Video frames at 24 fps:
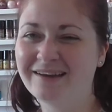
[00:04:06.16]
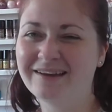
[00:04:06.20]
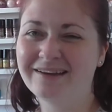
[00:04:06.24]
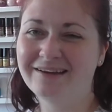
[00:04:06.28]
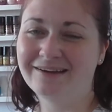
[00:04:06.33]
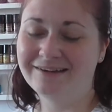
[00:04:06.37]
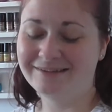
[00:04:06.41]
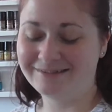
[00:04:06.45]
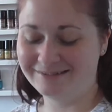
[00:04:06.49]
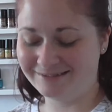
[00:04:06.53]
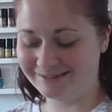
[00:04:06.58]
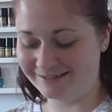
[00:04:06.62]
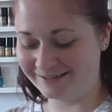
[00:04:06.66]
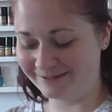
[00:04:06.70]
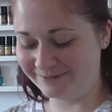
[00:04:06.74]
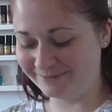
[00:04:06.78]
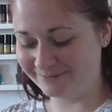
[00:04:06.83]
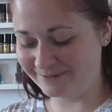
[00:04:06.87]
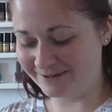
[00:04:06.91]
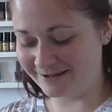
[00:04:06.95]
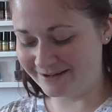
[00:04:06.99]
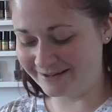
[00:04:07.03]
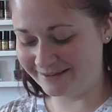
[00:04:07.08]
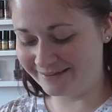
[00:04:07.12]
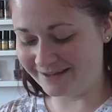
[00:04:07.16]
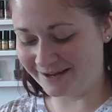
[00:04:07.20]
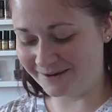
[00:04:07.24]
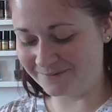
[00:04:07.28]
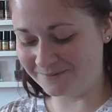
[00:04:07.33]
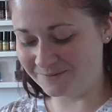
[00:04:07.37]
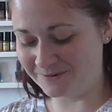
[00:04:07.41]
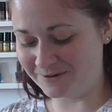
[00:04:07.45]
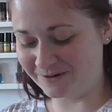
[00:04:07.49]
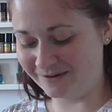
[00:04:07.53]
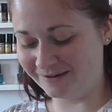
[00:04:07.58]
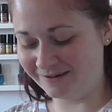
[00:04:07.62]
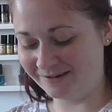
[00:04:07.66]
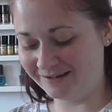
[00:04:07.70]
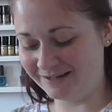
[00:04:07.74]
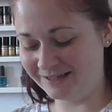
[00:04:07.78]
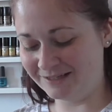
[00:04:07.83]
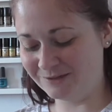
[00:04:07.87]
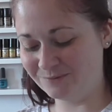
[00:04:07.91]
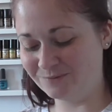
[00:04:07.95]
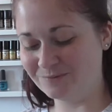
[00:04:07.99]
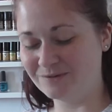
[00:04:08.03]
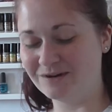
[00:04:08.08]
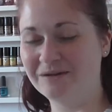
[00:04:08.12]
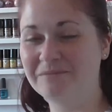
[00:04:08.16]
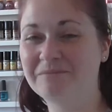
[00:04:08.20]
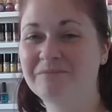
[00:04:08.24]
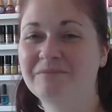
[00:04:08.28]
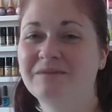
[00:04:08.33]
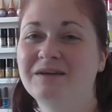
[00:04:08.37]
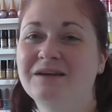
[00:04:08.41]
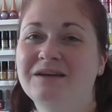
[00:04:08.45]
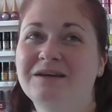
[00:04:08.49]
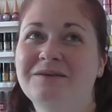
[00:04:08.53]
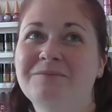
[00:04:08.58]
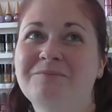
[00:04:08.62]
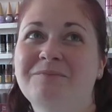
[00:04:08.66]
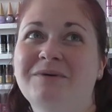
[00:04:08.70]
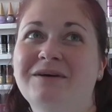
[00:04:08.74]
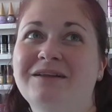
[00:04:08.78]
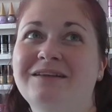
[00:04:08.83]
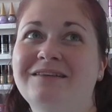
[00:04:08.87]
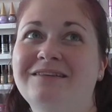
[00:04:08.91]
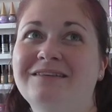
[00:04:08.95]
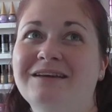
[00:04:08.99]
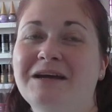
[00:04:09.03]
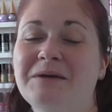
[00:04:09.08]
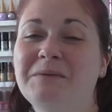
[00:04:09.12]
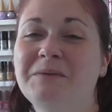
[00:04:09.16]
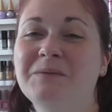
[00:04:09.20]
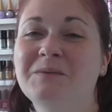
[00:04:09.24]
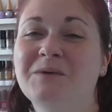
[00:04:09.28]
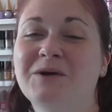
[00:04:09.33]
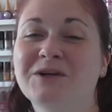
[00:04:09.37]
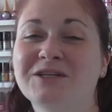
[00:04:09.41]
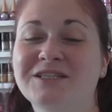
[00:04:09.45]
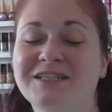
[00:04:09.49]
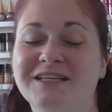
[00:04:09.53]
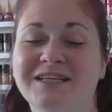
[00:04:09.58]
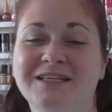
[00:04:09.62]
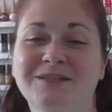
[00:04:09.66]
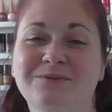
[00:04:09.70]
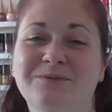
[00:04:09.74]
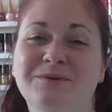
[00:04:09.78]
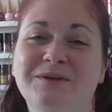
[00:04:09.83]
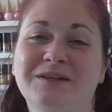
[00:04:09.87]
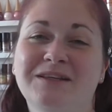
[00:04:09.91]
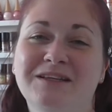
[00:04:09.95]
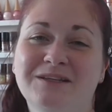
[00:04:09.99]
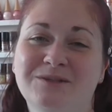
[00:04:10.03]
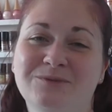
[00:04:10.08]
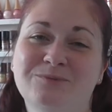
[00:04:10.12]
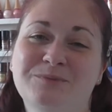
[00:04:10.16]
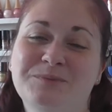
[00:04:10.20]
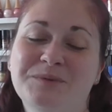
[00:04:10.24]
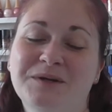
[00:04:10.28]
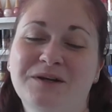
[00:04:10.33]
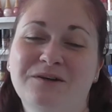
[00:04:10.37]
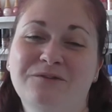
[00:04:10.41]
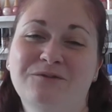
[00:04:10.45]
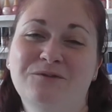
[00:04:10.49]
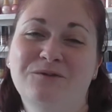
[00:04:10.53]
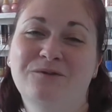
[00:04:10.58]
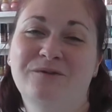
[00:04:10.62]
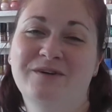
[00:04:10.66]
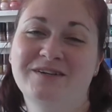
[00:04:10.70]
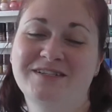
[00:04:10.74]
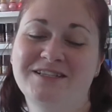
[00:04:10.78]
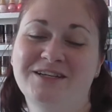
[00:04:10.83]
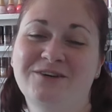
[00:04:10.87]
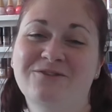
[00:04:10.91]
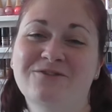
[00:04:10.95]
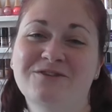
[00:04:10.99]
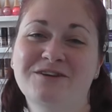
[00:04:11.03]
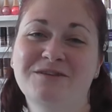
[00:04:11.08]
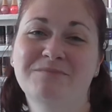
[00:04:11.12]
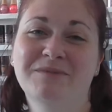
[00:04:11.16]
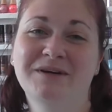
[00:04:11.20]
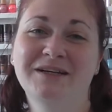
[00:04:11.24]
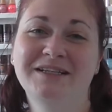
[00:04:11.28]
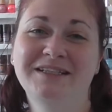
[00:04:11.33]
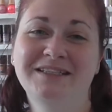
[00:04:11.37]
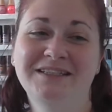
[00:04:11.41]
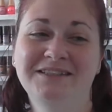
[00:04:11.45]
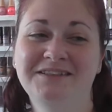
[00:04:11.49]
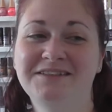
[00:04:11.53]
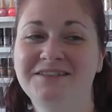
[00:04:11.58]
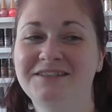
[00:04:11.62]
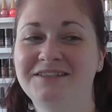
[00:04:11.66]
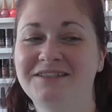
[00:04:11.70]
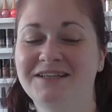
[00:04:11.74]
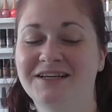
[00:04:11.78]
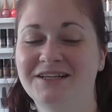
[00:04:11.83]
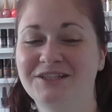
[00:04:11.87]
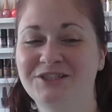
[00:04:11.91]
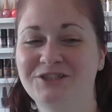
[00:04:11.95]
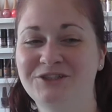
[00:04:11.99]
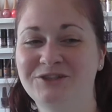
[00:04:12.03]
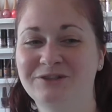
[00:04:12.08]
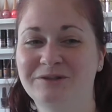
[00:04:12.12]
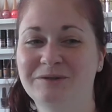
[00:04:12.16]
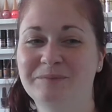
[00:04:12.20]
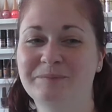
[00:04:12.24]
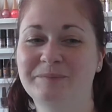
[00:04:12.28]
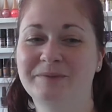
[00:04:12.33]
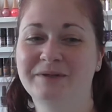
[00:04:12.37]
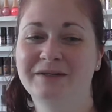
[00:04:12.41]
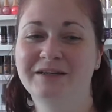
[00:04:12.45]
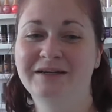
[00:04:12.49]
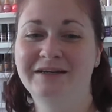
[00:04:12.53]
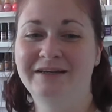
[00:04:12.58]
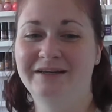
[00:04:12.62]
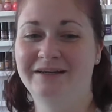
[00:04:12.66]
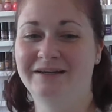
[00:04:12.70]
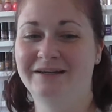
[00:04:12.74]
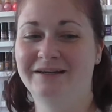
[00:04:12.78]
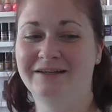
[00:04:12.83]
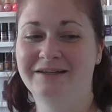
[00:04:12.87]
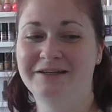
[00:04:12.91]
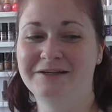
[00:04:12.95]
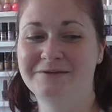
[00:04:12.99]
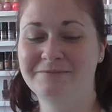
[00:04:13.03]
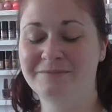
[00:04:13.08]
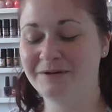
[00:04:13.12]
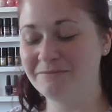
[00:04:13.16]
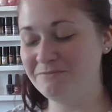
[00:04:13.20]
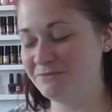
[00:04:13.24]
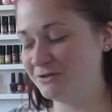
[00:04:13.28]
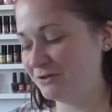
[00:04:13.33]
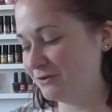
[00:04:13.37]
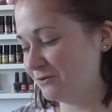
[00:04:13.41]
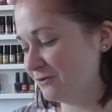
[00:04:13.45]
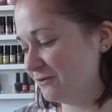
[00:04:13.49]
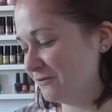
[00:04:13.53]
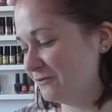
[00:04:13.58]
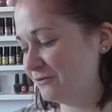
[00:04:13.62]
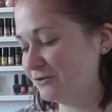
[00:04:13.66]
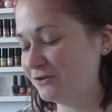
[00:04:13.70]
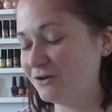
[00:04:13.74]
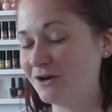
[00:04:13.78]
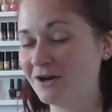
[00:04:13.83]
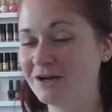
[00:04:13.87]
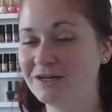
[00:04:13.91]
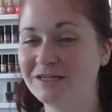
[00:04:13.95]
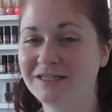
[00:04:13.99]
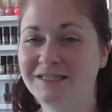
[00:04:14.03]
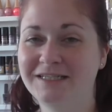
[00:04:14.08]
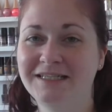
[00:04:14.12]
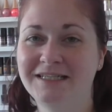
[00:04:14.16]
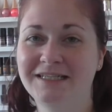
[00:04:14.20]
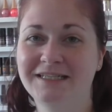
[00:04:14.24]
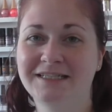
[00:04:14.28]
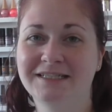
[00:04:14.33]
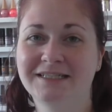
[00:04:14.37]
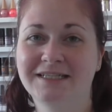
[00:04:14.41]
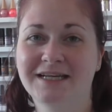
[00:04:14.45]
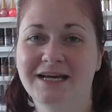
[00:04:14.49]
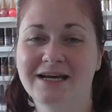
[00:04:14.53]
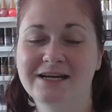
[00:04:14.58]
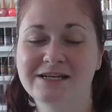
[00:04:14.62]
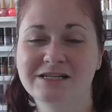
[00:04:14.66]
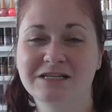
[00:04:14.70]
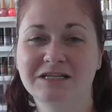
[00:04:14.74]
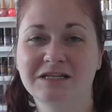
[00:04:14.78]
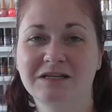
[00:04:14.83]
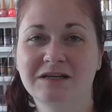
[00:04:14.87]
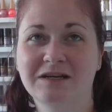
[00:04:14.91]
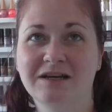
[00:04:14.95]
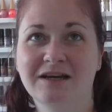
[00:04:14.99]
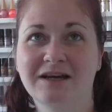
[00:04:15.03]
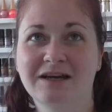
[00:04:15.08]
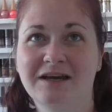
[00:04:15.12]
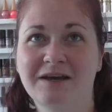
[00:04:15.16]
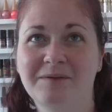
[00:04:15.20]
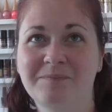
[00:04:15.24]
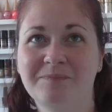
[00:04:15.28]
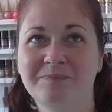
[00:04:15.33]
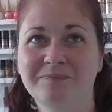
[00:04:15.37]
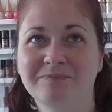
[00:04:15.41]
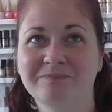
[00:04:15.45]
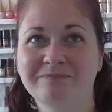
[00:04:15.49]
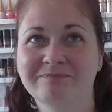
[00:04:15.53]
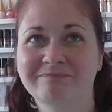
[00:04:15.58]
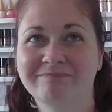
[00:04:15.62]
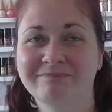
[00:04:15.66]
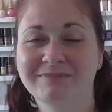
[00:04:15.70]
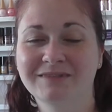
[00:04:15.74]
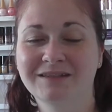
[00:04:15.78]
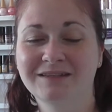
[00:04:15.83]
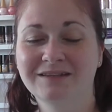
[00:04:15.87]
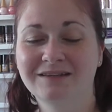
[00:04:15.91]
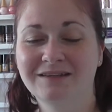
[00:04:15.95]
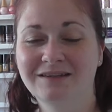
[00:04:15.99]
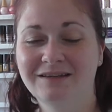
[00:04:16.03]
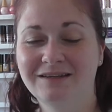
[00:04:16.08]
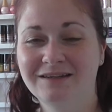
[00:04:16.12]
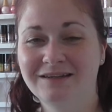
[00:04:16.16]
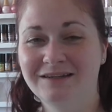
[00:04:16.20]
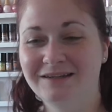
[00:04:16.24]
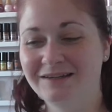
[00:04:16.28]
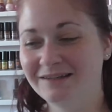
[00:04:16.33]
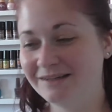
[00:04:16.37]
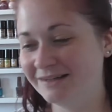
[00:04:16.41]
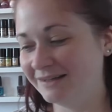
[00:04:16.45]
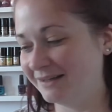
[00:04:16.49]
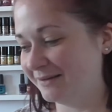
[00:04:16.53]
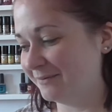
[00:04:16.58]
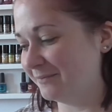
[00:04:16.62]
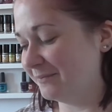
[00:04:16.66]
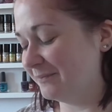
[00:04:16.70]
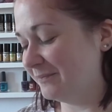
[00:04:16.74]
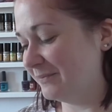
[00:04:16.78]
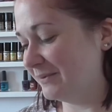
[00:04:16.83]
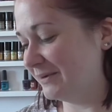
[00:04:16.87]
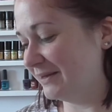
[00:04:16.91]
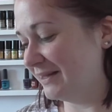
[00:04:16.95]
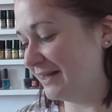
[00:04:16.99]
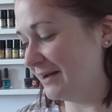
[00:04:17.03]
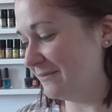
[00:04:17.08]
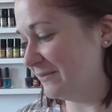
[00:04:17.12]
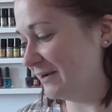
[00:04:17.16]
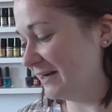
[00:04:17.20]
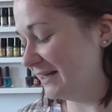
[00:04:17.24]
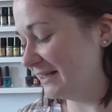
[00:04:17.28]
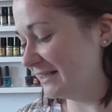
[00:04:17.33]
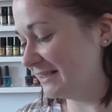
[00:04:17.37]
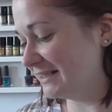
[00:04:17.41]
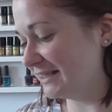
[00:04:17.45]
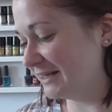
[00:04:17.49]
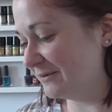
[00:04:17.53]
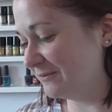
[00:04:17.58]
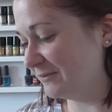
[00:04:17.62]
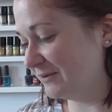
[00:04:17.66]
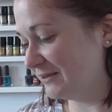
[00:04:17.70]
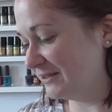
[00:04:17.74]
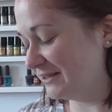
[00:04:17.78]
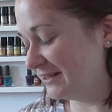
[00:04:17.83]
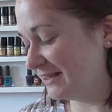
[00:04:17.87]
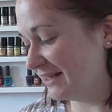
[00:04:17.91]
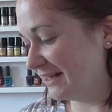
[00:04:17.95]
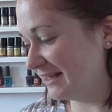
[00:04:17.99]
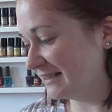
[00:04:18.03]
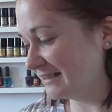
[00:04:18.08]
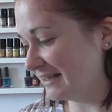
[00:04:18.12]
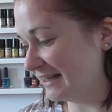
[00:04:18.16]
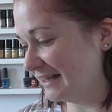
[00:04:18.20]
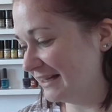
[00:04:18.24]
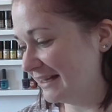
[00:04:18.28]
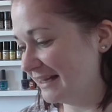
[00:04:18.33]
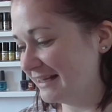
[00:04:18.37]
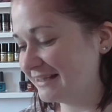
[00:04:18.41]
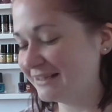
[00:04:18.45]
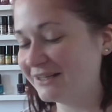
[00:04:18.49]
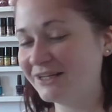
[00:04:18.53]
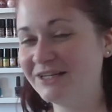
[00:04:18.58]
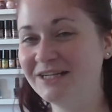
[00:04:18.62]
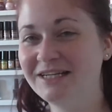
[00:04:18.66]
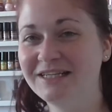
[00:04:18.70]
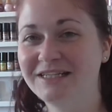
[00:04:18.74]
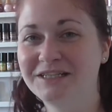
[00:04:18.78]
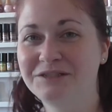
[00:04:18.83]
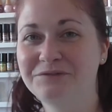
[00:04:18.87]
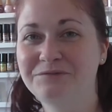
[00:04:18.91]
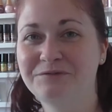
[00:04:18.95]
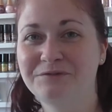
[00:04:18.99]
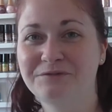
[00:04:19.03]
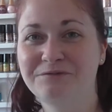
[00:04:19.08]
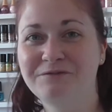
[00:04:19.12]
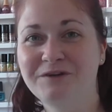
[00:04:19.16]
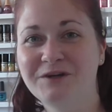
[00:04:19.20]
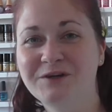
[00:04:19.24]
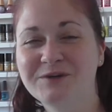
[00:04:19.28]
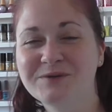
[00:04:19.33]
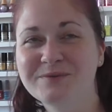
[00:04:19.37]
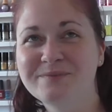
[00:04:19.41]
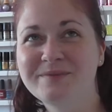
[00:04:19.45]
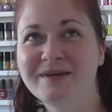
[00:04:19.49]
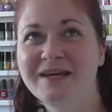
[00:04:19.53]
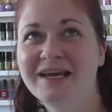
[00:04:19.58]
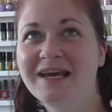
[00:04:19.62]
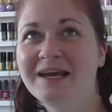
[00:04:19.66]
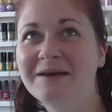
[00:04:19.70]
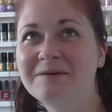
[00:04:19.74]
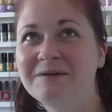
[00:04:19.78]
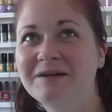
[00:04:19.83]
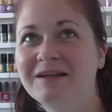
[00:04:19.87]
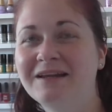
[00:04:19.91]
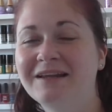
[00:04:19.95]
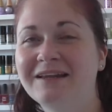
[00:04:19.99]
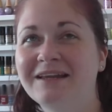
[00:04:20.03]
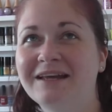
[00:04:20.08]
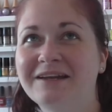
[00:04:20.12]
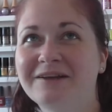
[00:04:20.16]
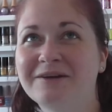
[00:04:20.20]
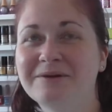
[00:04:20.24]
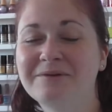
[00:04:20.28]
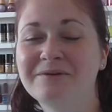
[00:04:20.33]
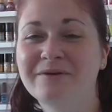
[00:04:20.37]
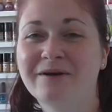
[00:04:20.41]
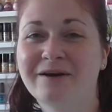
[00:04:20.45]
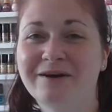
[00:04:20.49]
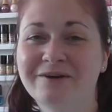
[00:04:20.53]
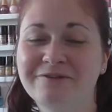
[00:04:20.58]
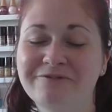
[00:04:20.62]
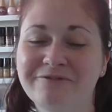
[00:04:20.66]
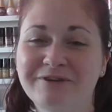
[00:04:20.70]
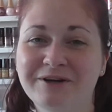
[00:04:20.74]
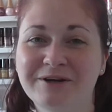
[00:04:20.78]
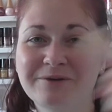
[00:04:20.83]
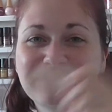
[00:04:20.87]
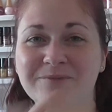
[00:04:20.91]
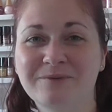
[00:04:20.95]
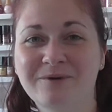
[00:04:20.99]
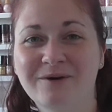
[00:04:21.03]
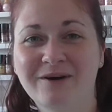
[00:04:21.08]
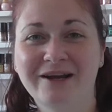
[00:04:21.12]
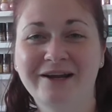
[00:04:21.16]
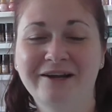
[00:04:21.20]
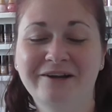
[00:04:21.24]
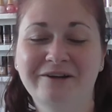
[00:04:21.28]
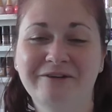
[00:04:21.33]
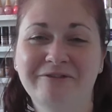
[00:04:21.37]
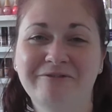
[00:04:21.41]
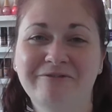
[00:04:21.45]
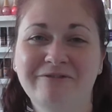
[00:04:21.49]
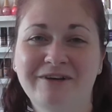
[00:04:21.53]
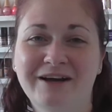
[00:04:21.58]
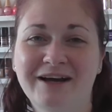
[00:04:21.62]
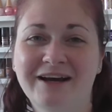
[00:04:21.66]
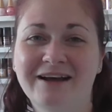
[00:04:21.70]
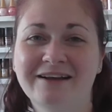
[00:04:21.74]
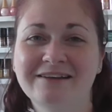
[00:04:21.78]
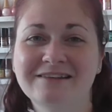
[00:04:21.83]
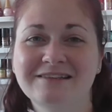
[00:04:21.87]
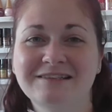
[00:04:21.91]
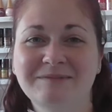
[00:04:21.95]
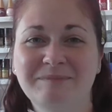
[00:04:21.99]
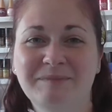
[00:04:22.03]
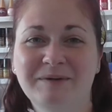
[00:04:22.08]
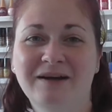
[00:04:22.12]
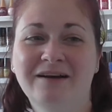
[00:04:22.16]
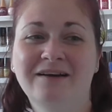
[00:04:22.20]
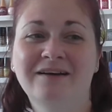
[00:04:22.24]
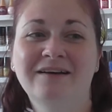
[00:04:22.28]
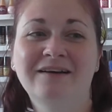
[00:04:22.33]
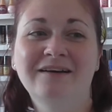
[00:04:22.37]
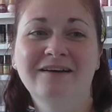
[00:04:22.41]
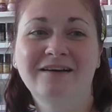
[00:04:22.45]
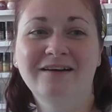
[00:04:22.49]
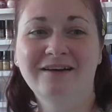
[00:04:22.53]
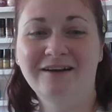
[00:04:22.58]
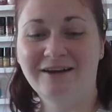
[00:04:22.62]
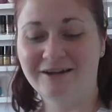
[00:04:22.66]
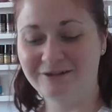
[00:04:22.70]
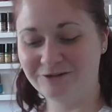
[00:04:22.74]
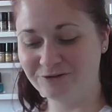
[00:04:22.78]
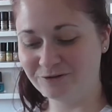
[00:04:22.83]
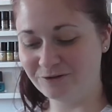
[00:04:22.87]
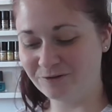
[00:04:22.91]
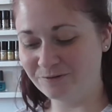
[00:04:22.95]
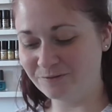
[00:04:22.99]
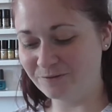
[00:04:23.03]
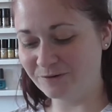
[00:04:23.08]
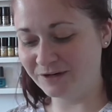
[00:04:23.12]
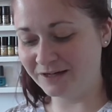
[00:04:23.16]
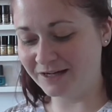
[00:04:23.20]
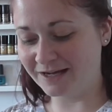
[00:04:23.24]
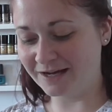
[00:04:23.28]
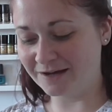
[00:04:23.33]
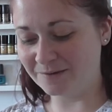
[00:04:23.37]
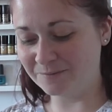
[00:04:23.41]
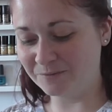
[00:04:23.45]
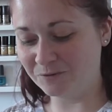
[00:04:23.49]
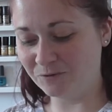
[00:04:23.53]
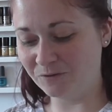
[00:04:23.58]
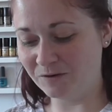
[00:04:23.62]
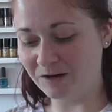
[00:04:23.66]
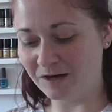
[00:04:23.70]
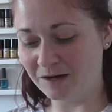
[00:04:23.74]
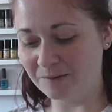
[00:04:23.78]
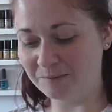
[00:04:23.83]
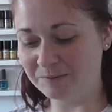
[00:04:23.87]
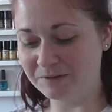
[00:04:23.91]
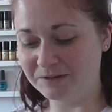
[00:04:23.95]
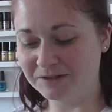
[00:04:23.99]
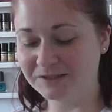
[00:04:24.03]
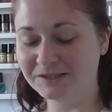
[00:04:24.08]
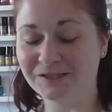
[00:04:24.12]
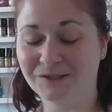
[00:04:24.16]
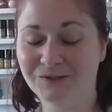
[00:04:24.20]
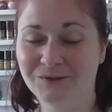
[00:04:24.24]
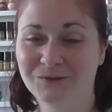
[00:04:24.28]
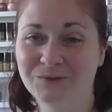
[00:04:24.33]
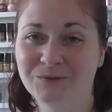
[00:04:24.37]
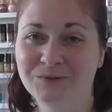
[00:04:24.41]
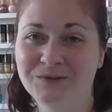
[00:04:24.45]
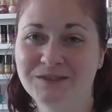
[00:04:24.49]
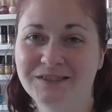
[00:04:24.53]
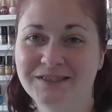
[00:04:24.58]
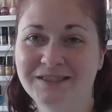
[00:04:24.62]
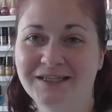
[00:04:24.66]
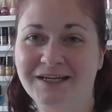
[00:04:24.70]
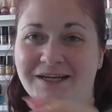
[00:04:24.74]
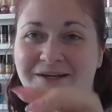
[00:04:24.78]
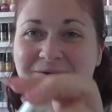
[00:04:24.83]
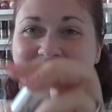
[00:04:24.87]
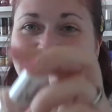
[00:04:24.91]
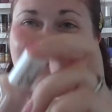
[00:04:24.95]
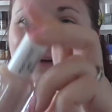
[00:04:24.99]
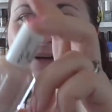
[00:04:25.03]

That one, this one, by the time you watch this will have already gone in my destash shop. I'm sort of trying to destash, but then when it's done with things like this, I need it for filming, and then I film quite in advance, but I sort of want to get them all up and sold. So